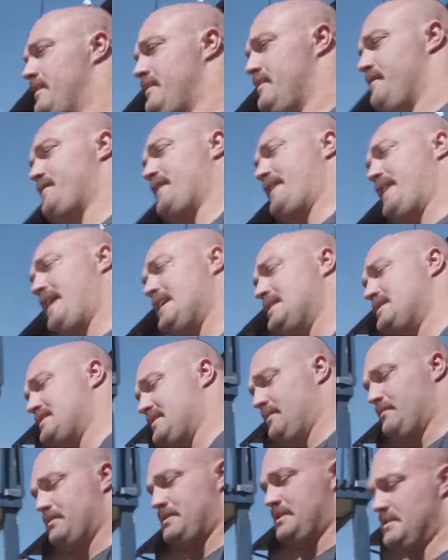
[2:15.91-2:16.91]

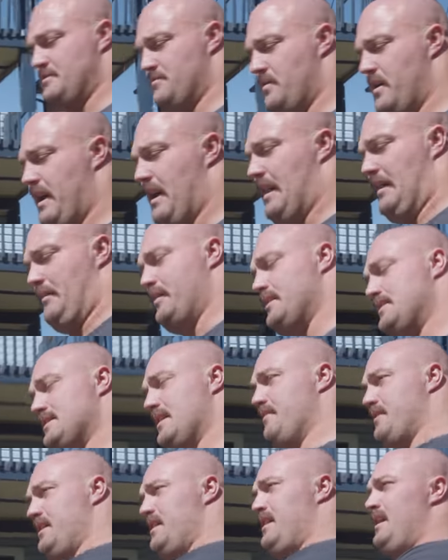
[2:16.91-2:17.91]
financially, which is one element
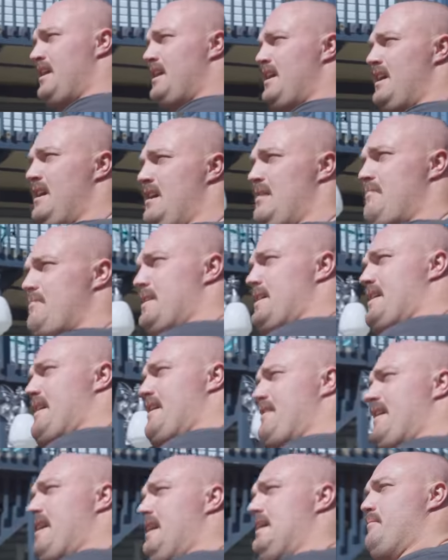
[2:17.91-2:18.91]
of it. But
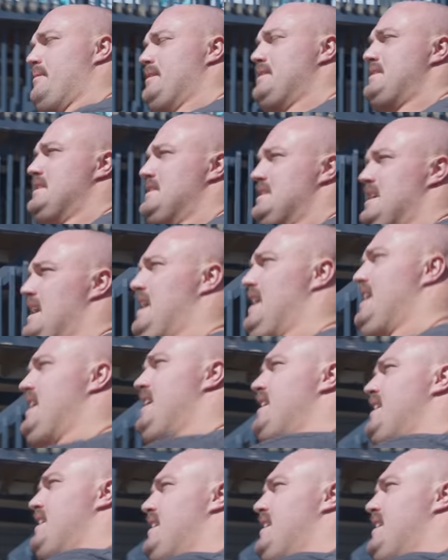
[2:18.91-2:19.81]
another element is that